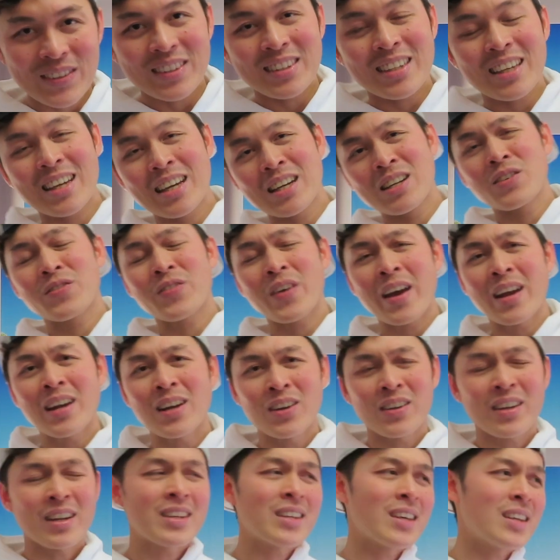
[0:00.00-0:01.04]
they're gonna find
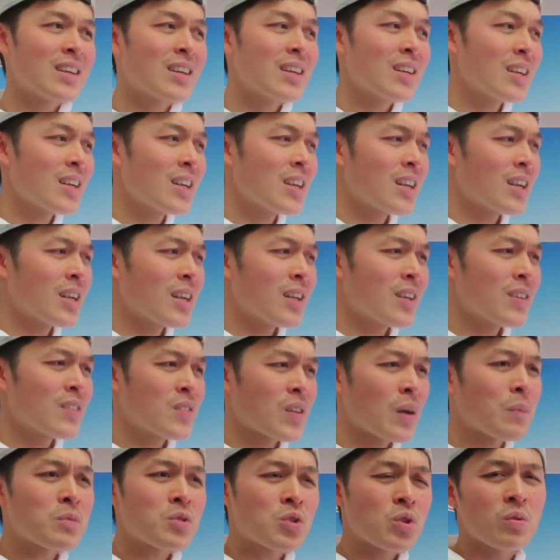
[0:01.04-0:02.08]
out, and then
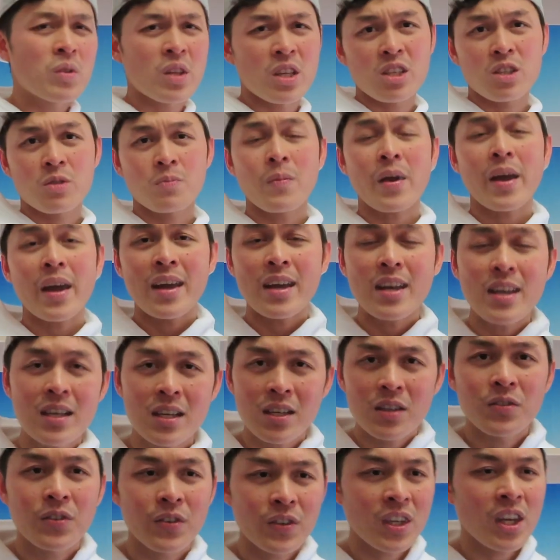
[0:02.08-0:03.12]
some students
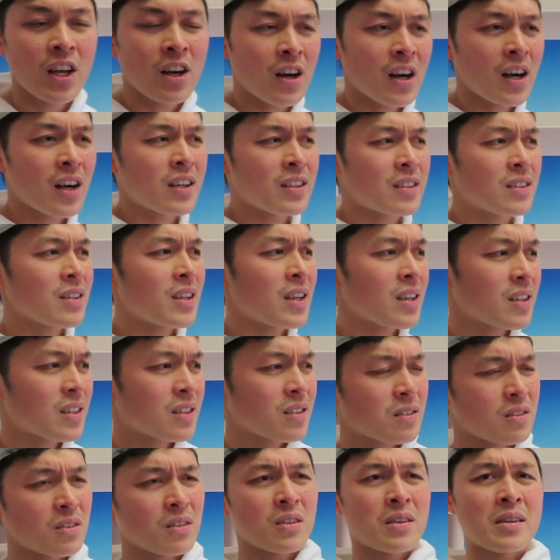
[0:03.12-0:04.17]
may figure out, like,
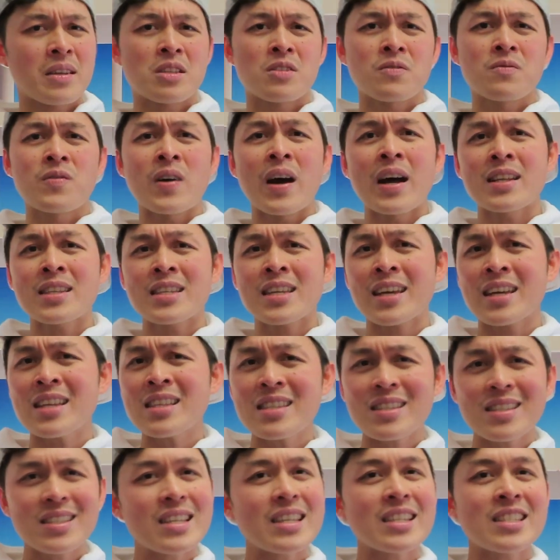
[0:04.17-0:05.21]
is Vatican
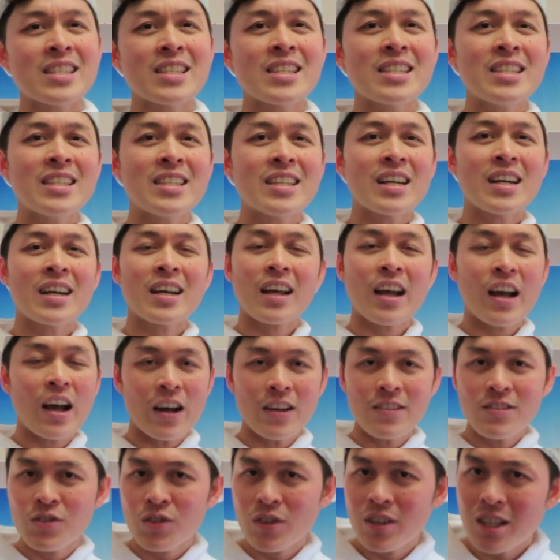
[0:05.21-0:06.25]
City a
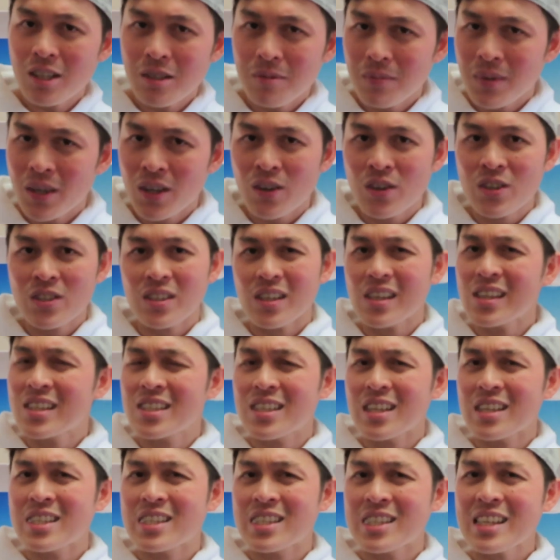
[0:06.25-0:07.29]
country? Because it's
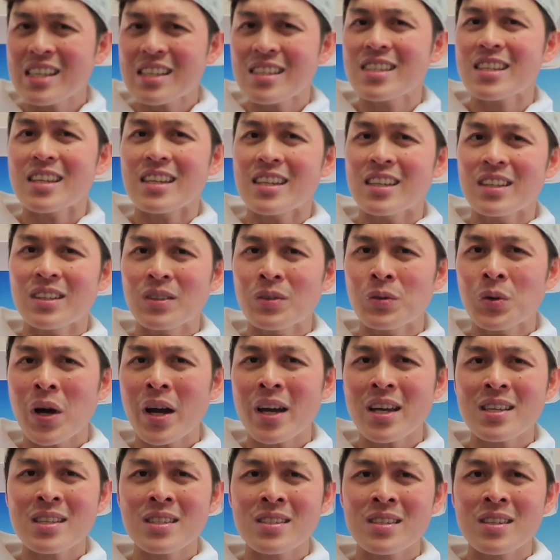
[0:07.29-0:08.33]
a city.
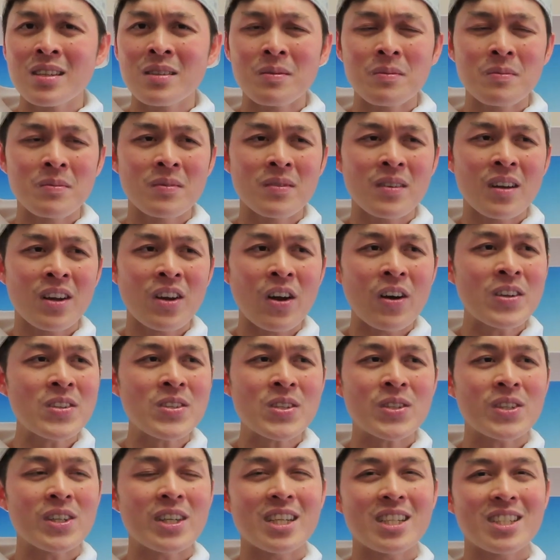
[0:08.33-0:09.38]
Why is it a
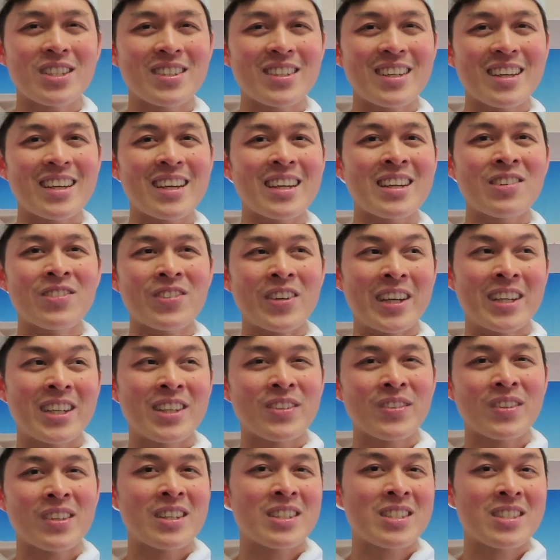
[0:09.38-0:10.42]
country? So they're gonna find
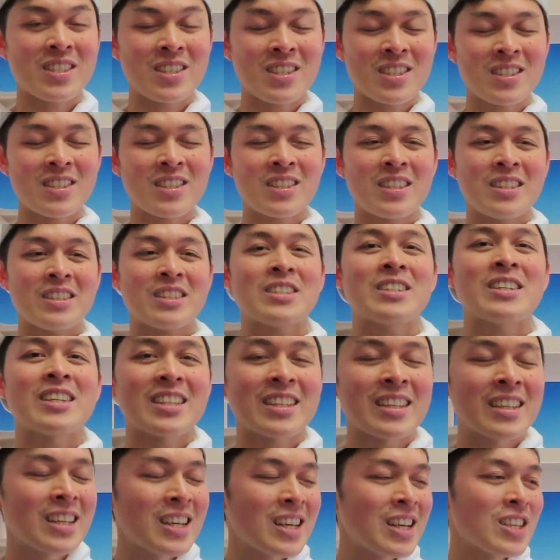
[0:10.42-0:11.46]
out, against search on the internet.
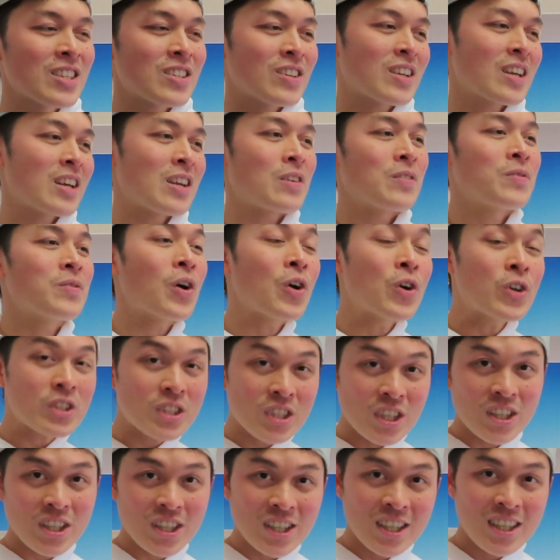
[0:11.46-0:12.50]
They're gonna
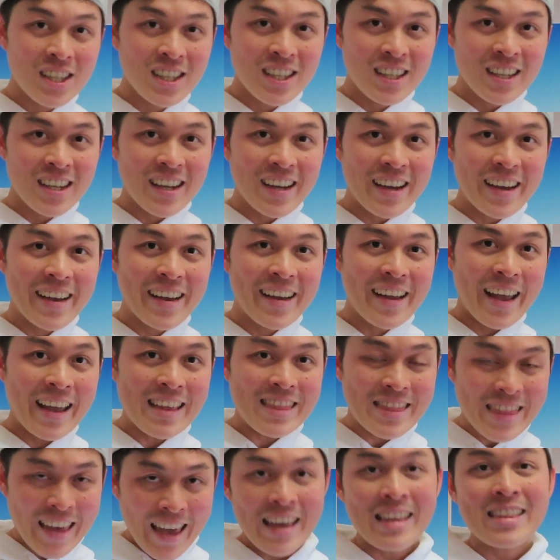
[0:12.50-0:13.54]
vote,
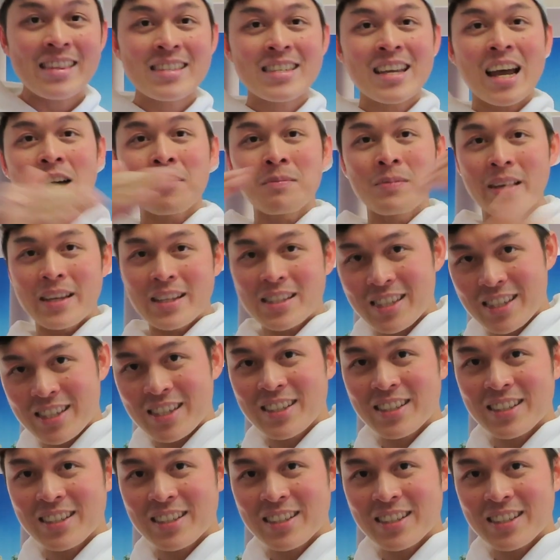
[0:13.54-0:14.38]
and then tablet.